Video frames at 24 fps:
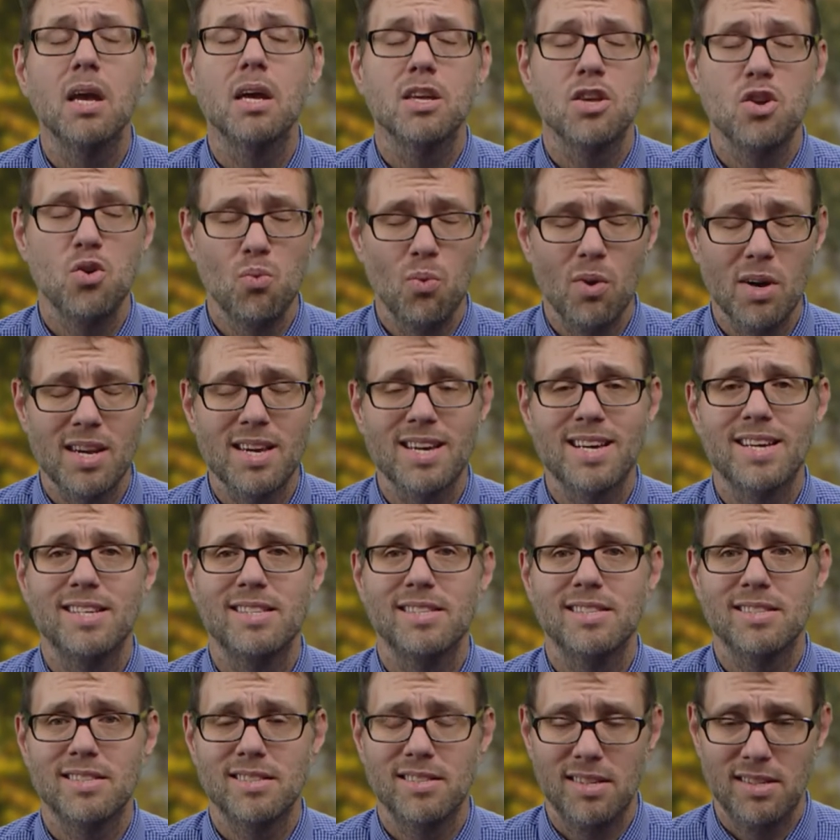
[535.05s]
You want to
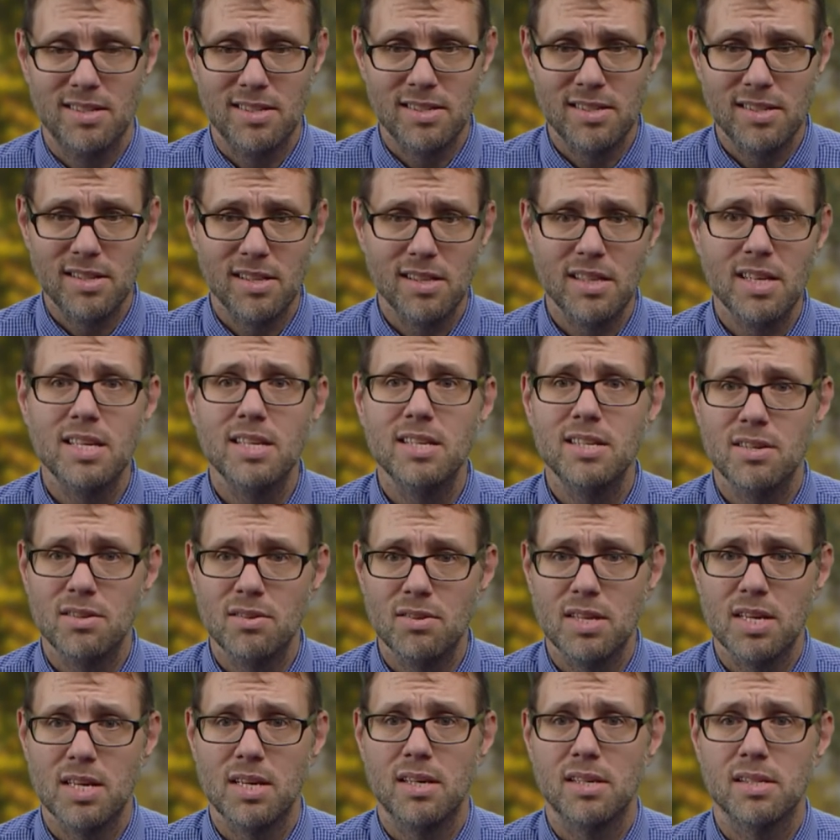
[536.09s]
consistently do
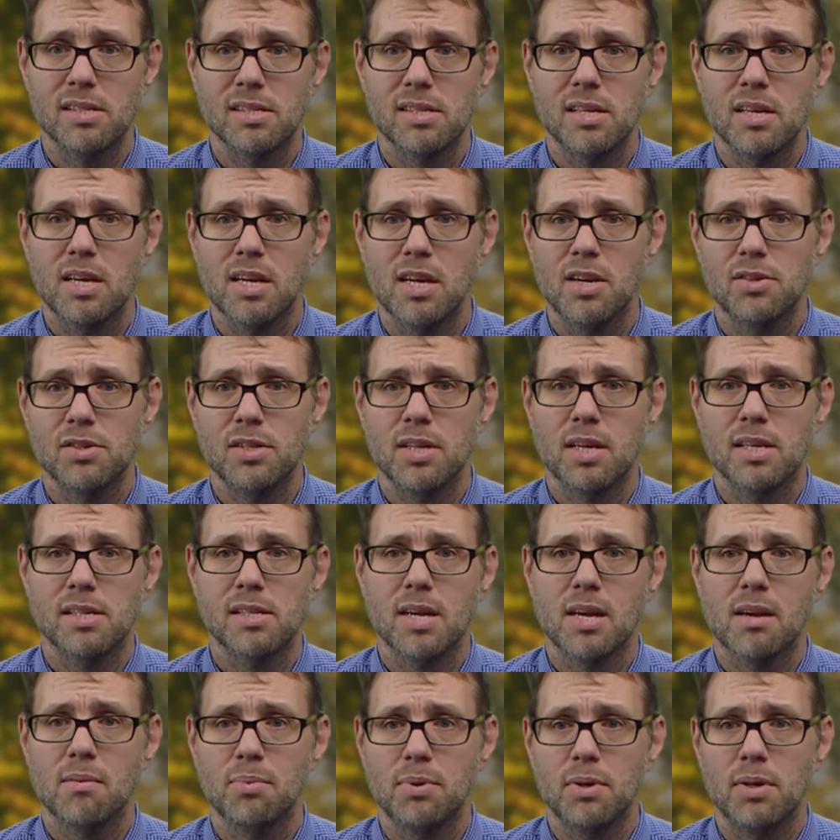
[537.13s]
this. Here's an
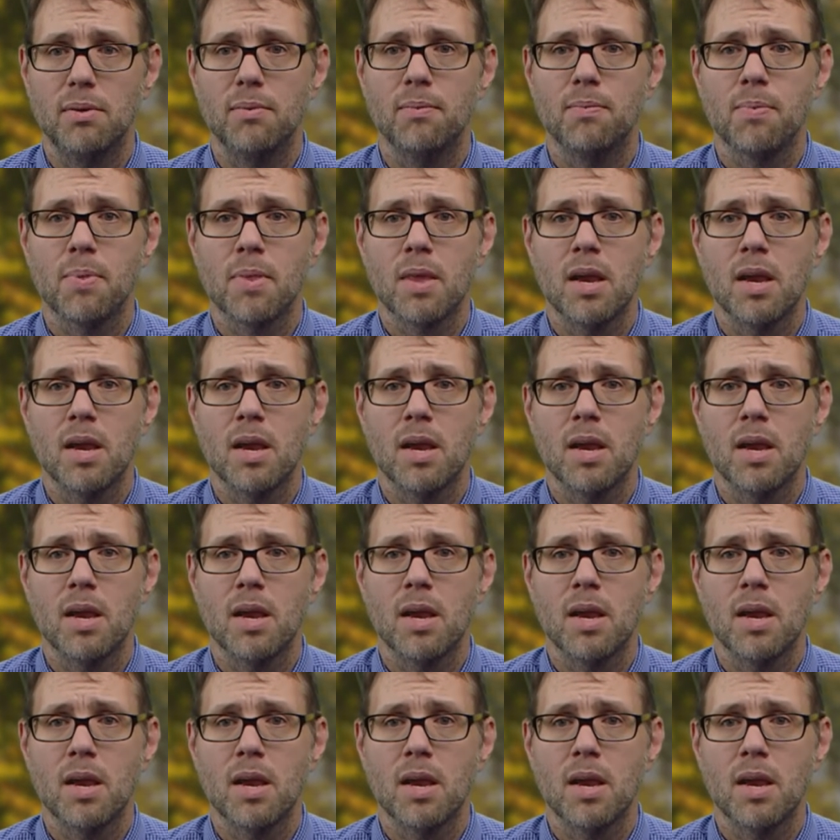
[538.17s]
example.